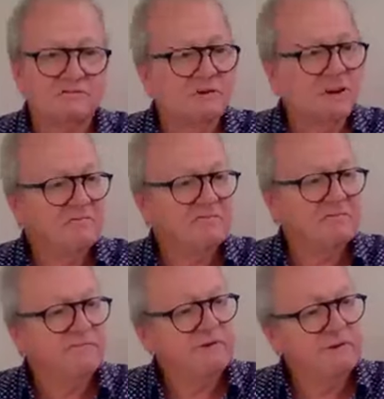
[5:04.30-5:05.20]
it's fairly
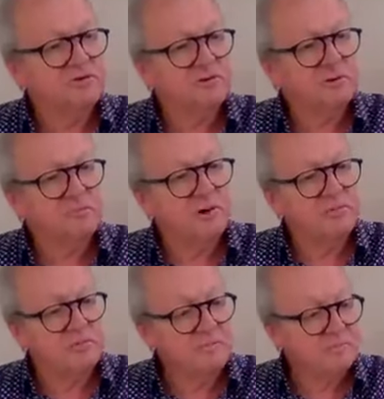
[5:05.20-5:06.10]
filled to the
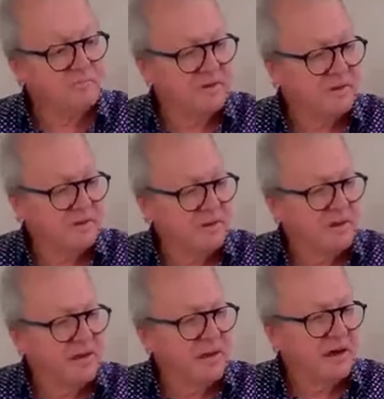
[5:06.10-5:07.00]
brim.
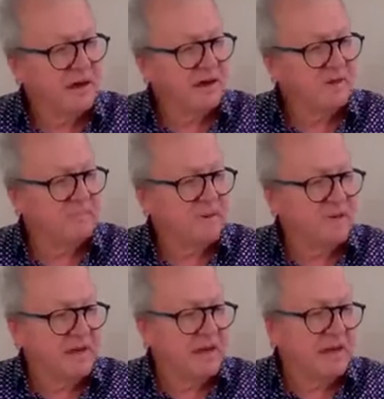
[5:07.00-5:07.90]
And
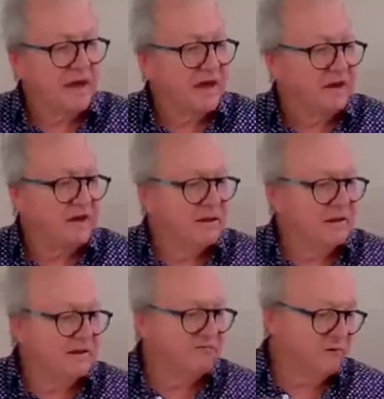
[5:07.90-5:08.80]

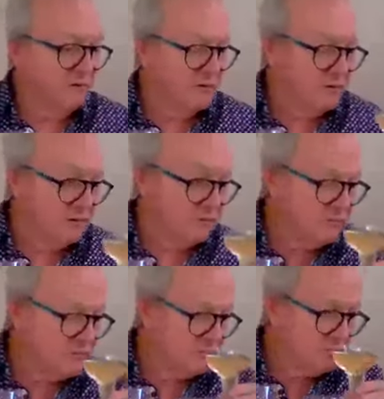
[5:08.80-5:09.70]
then if you're
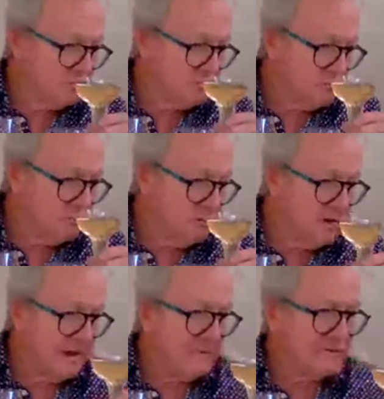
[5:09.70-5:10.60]

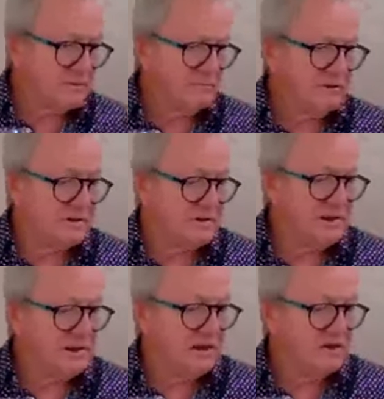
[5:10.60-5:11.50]
able to
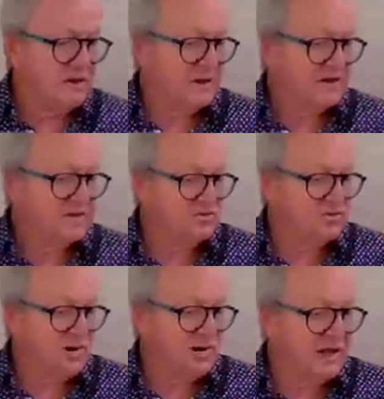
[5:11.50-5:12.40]
put there,
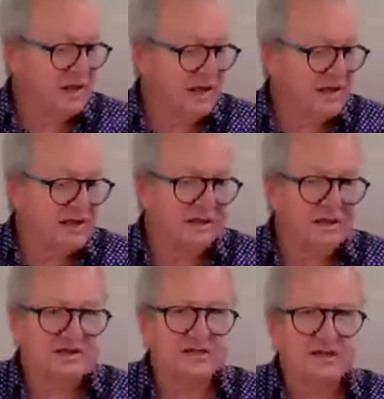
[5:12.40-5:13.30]
it's really like
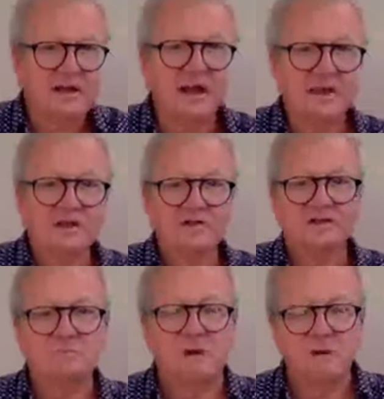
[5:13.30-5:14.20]
there's
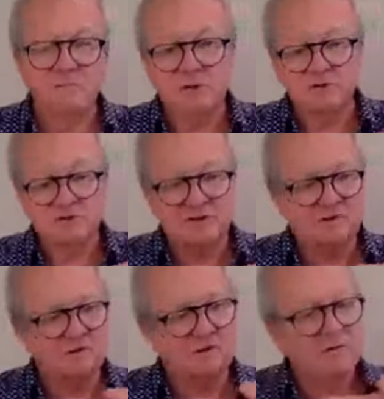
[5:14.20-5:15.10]
nothing to smell,
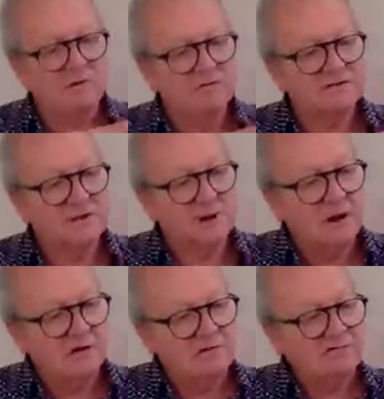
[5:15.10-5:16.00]
because
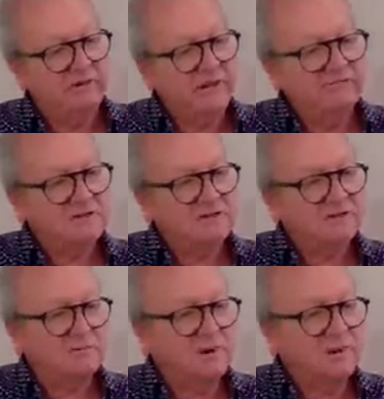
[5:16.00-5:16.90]
somehow the flavors
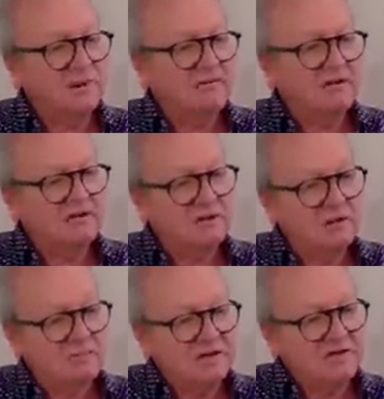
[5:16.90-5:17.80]
just, when they
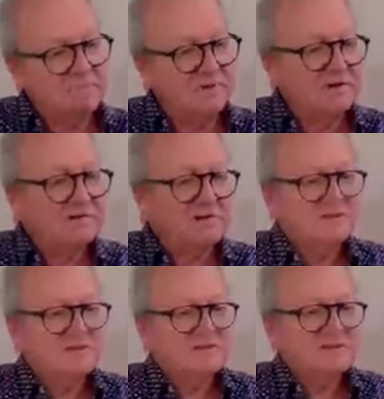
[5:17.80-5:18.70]
reach the top, they simply
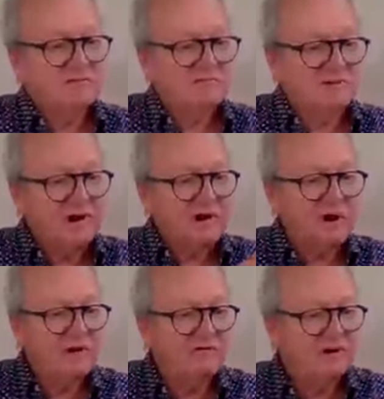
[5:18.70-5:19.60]
just sort of
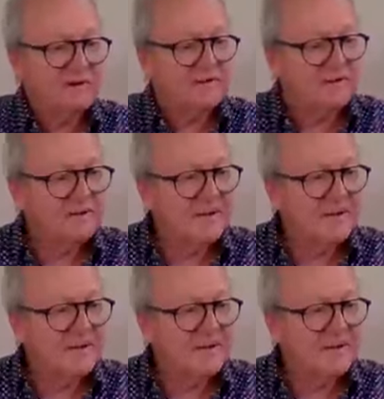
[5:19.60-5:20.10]
run over.